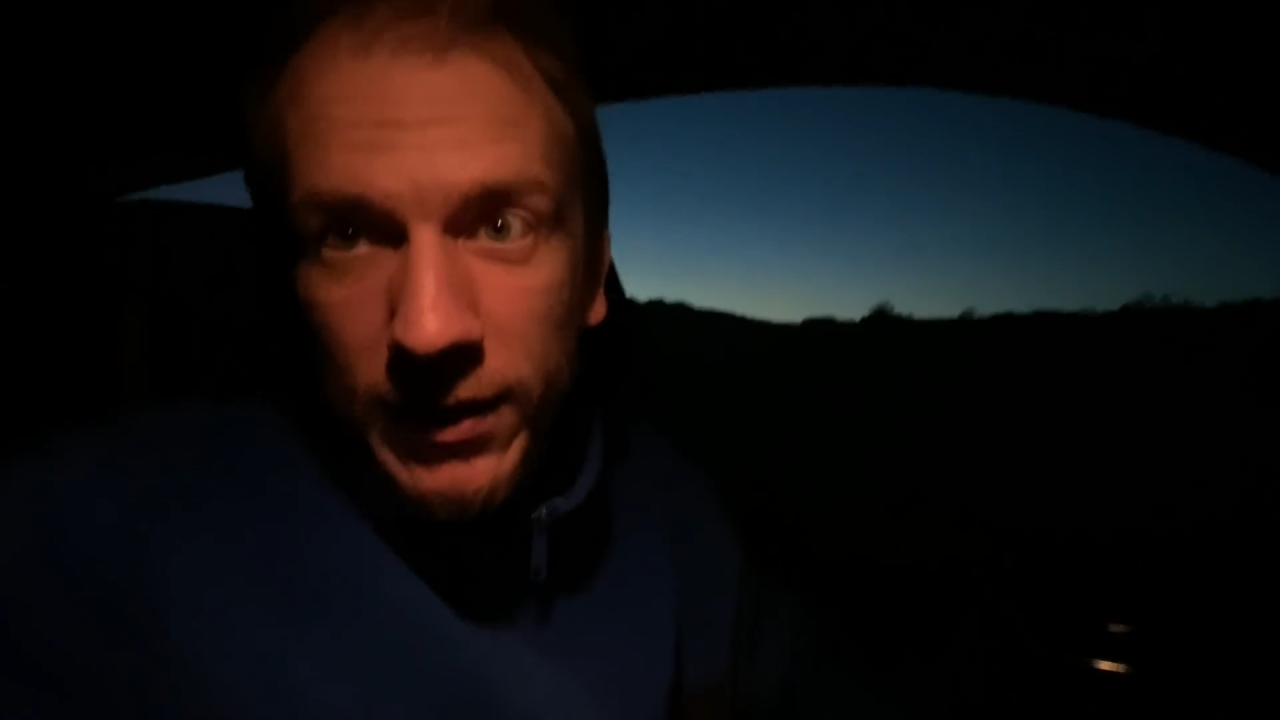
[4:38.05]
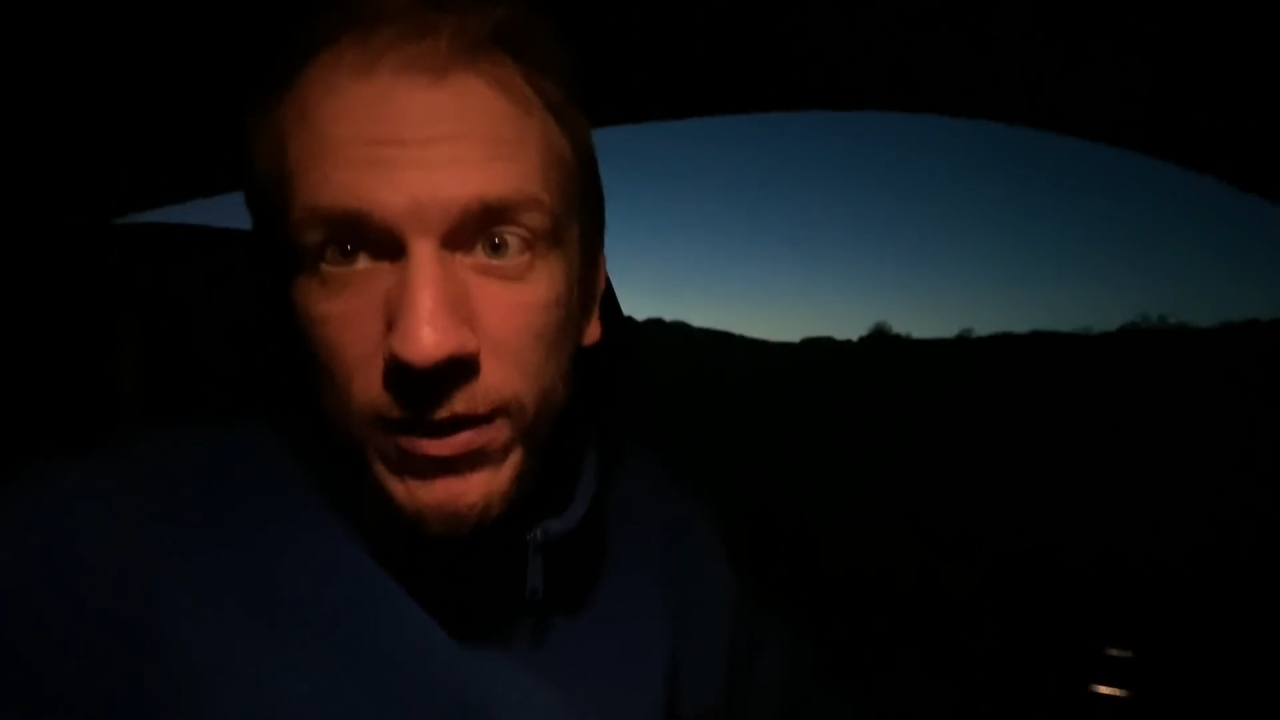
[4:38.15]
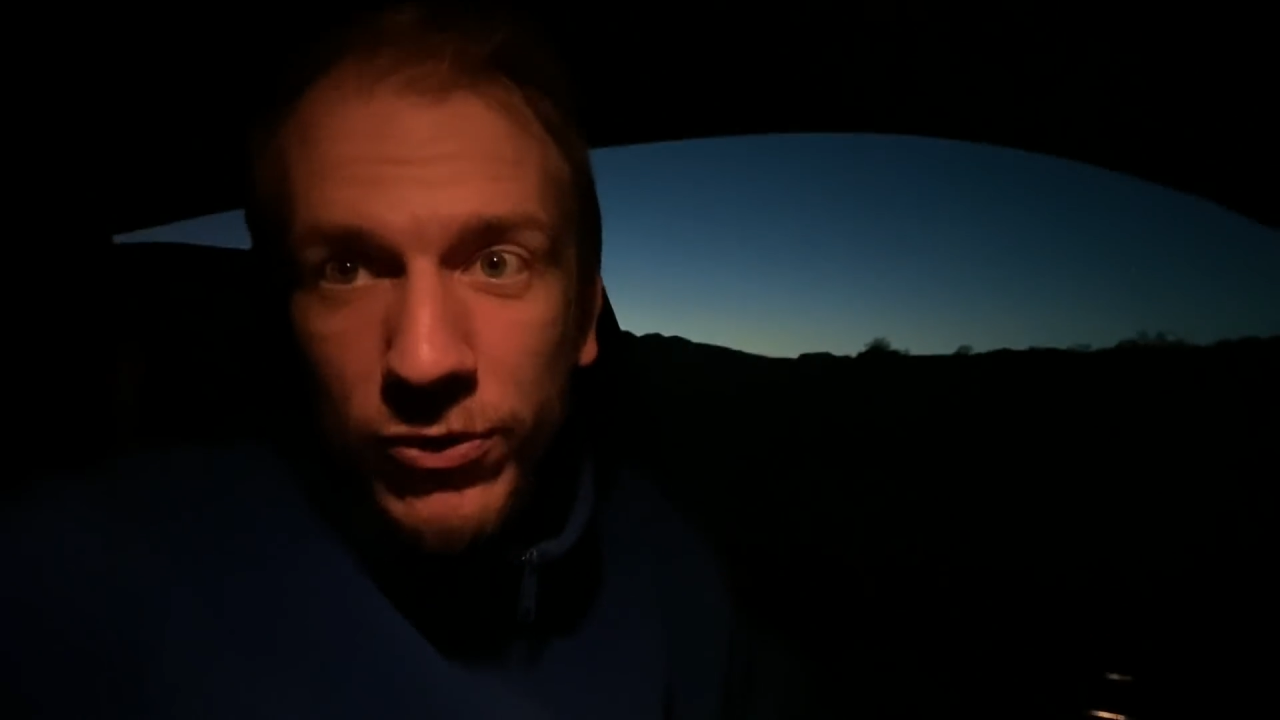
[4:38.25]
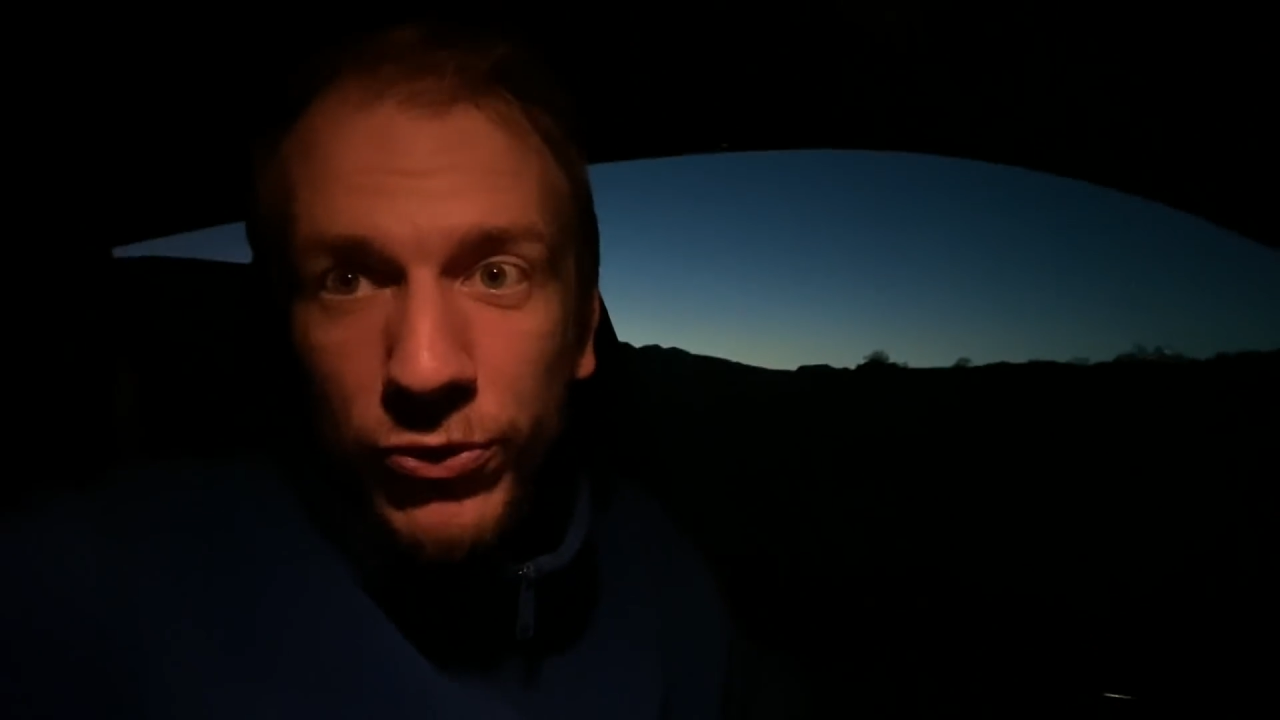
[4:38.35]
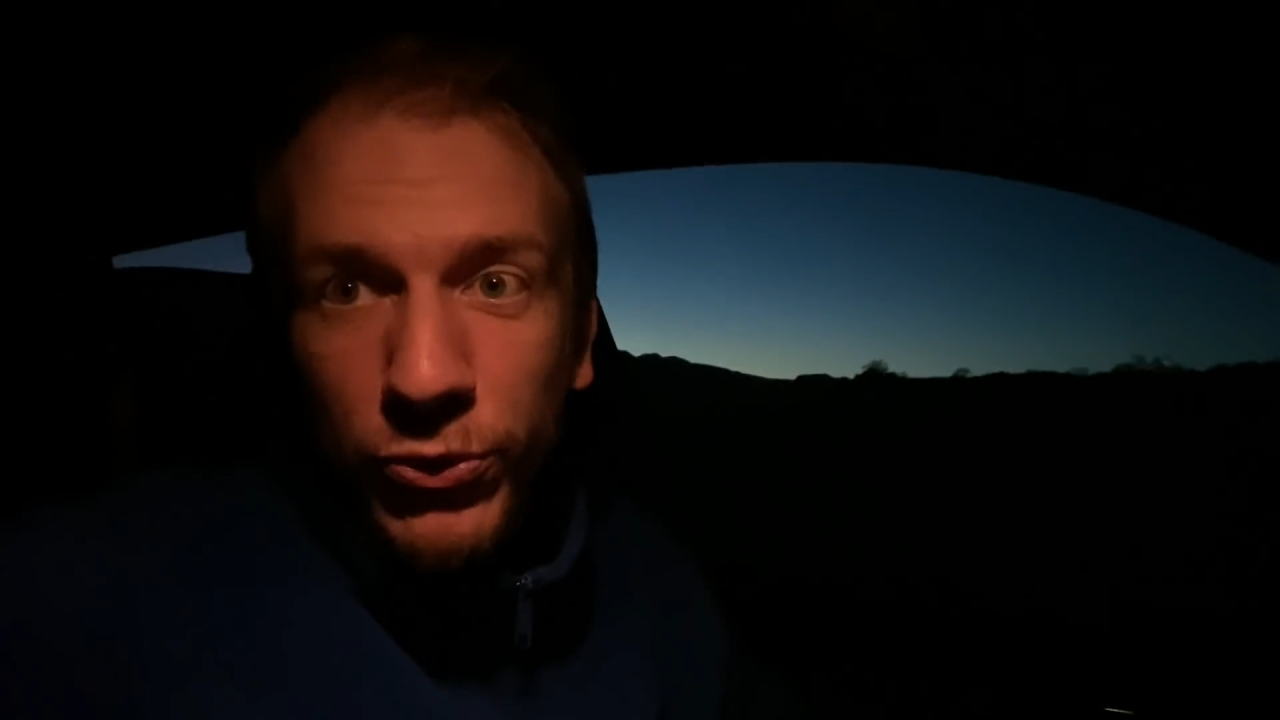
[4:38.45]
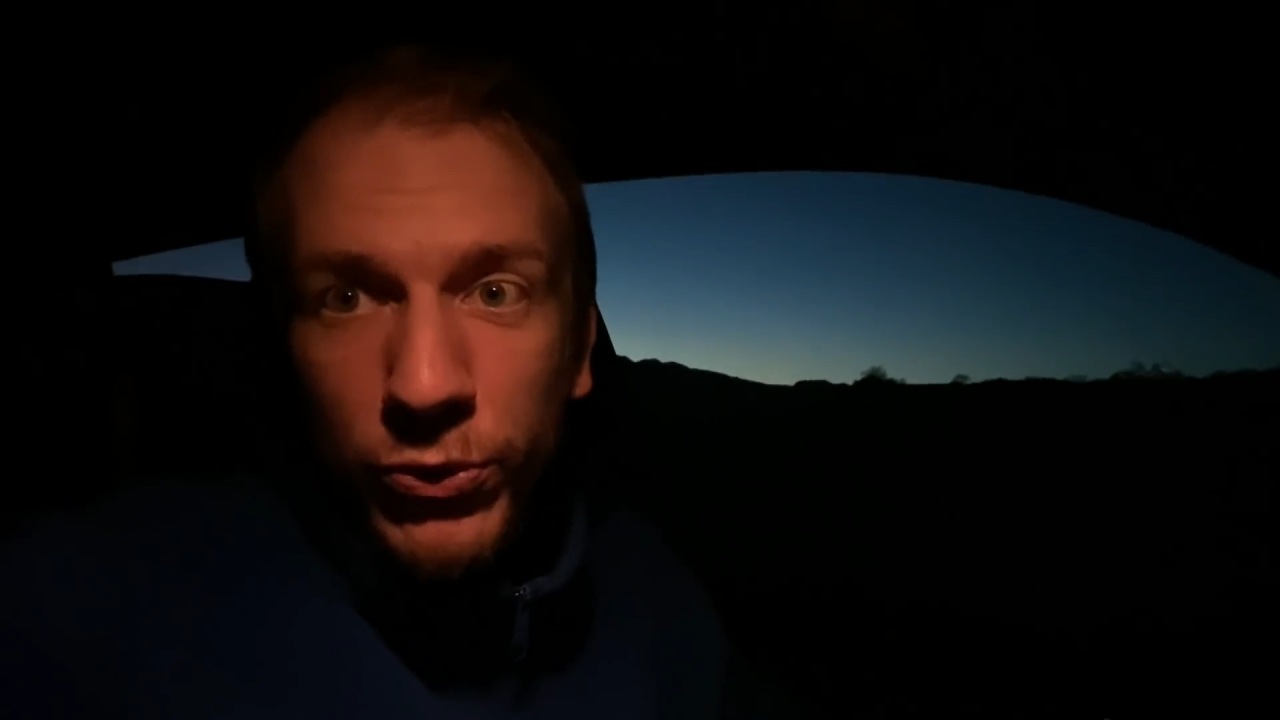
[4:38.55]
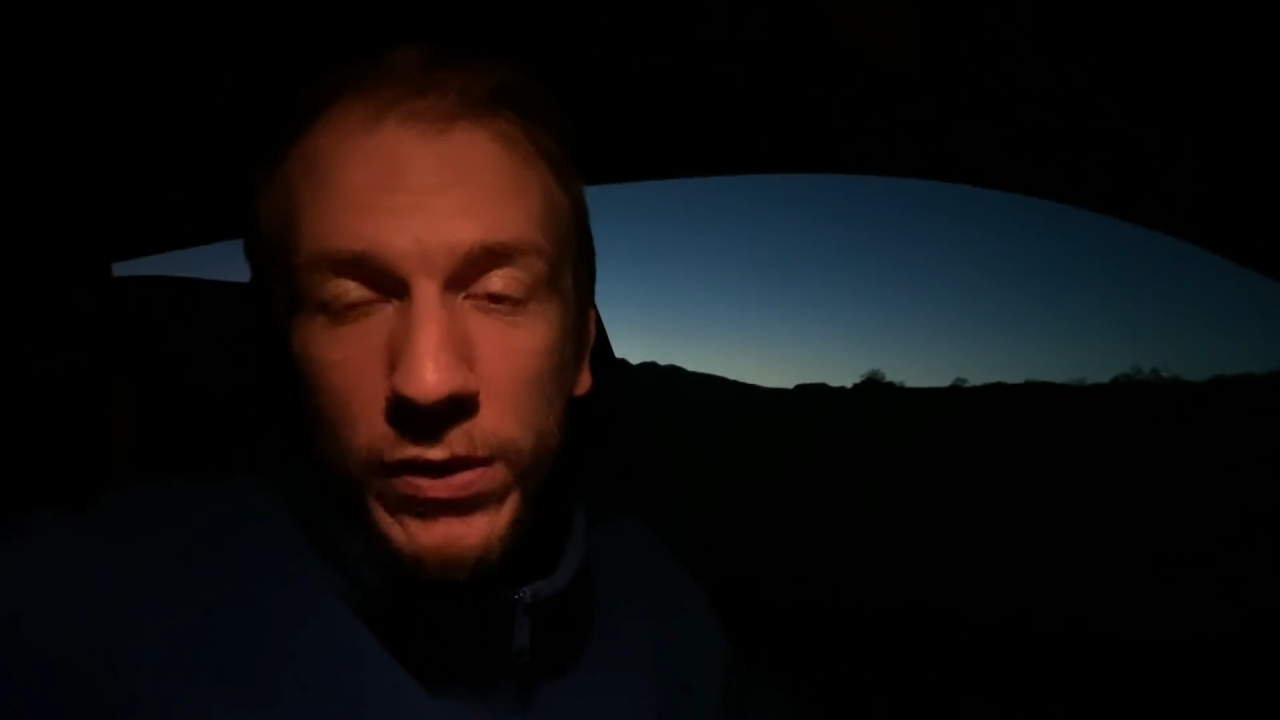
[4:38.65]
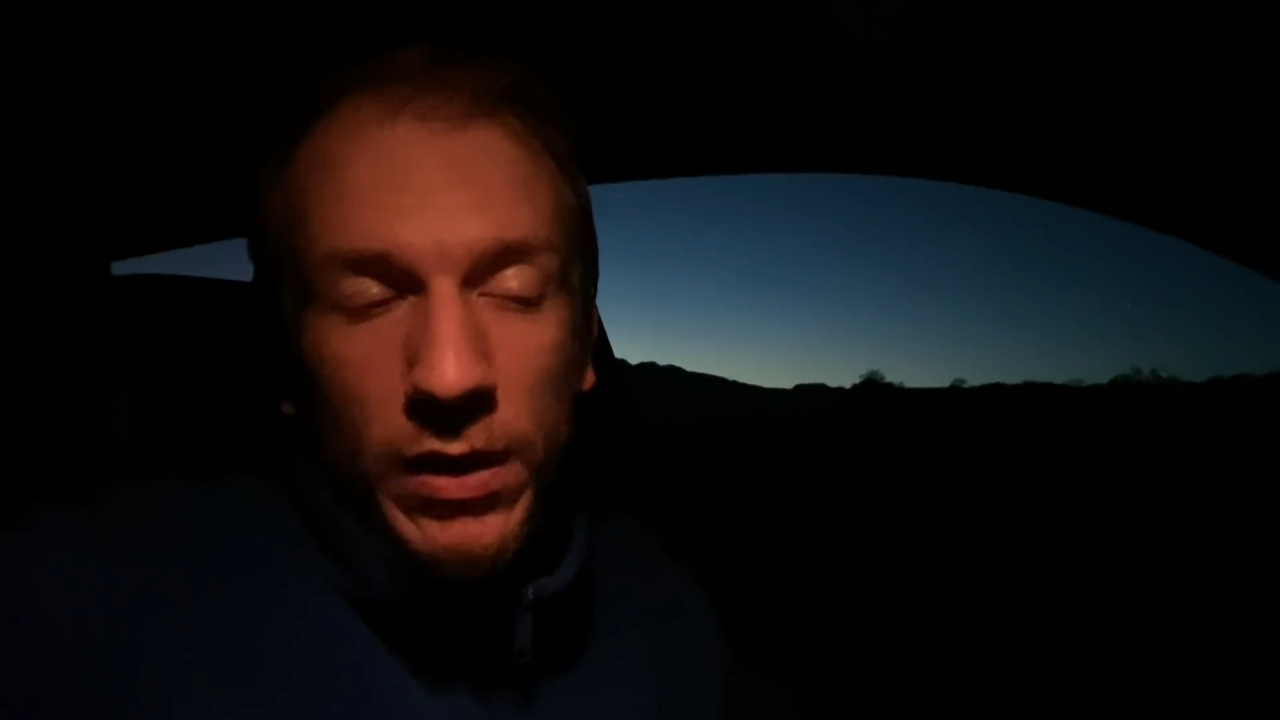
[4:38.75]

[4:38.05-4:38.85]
is to use